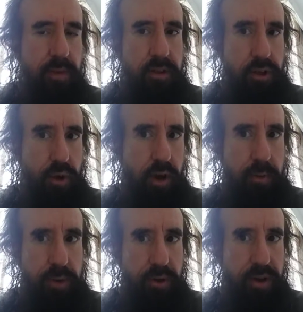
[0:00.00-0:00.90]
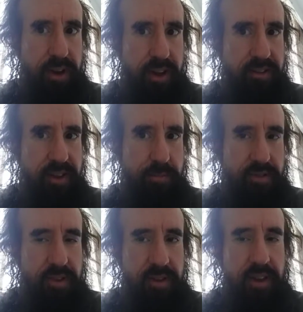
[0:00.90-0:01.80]
but no a priori
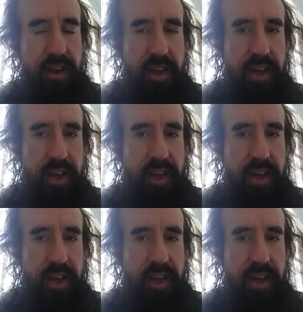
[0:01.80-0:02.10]
concepts in